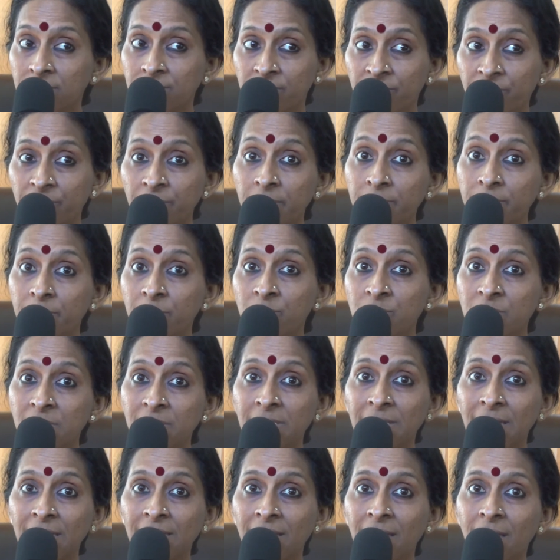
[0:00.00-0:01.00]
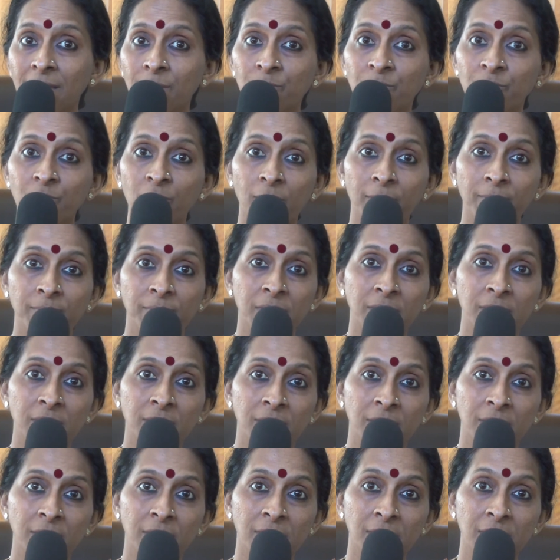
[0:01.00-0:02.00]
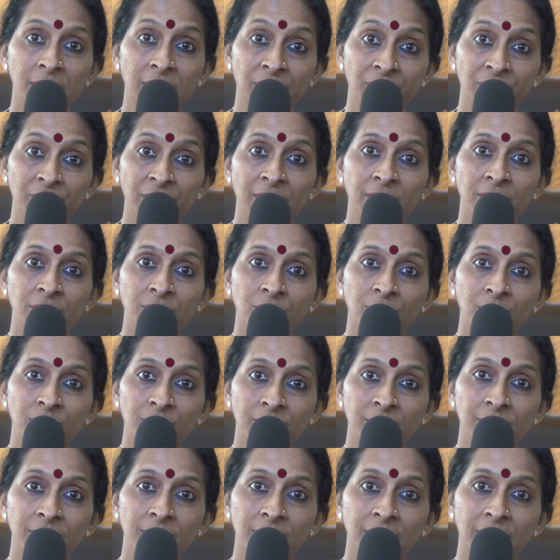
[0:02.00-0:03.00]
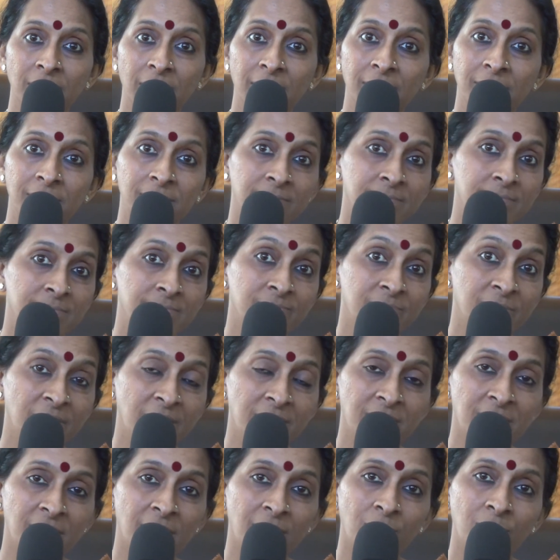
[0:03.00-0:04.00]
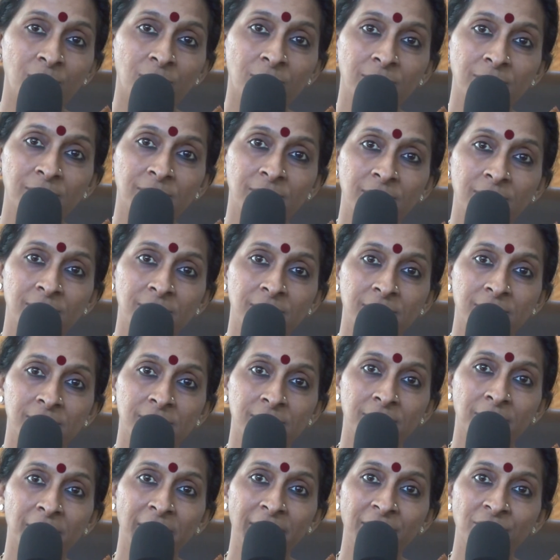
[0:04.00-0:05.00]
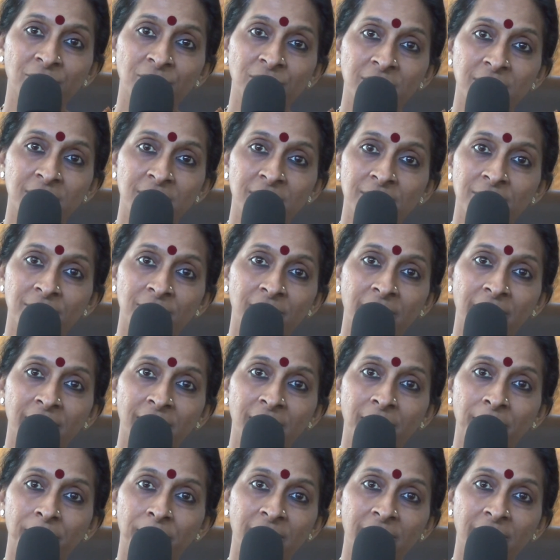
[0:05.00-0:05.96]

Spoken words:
film music that came from the radio. And that's how my interest flared up.